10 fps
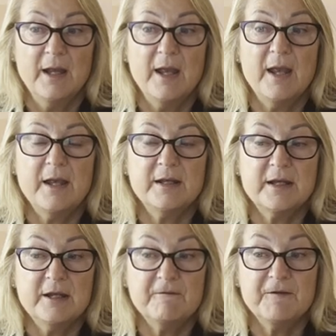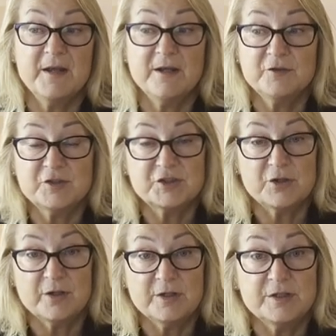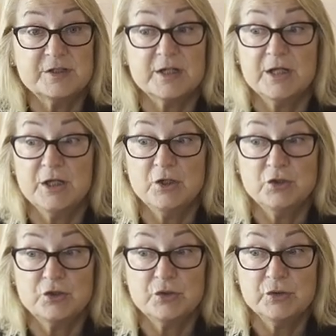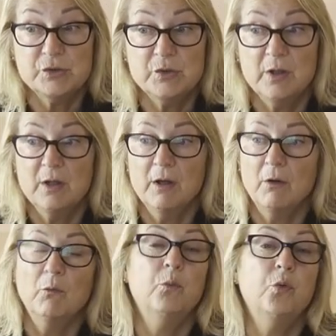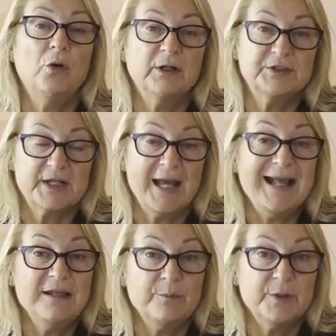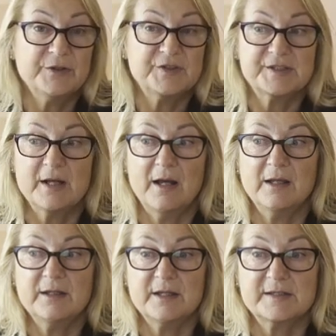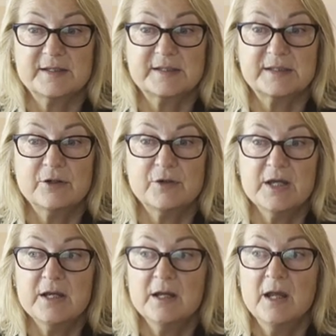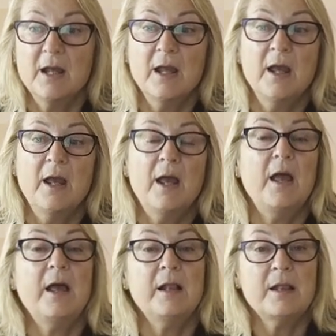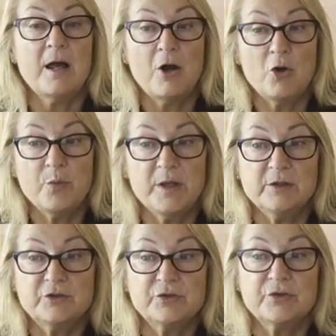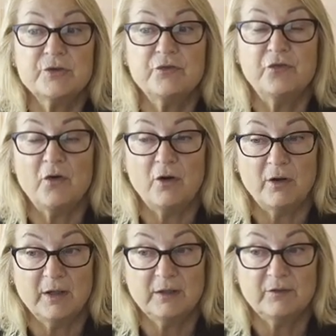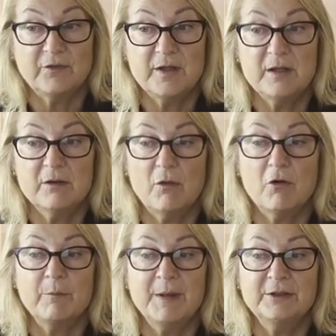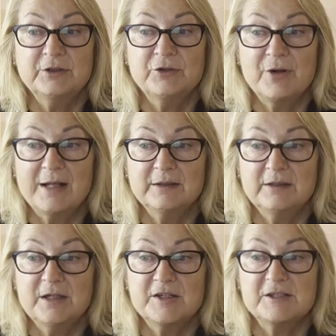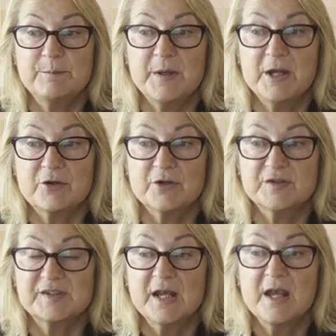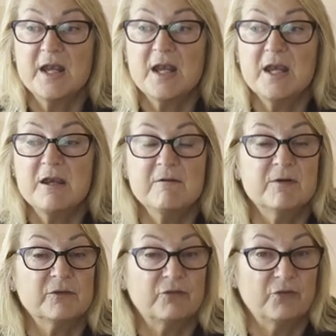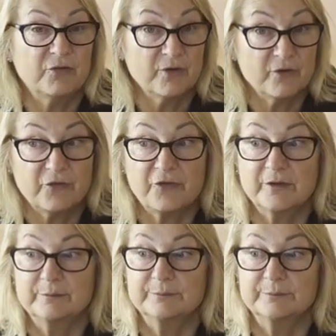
and give insight into what elements are necessary, allowing to refine the augmented reality experience even further.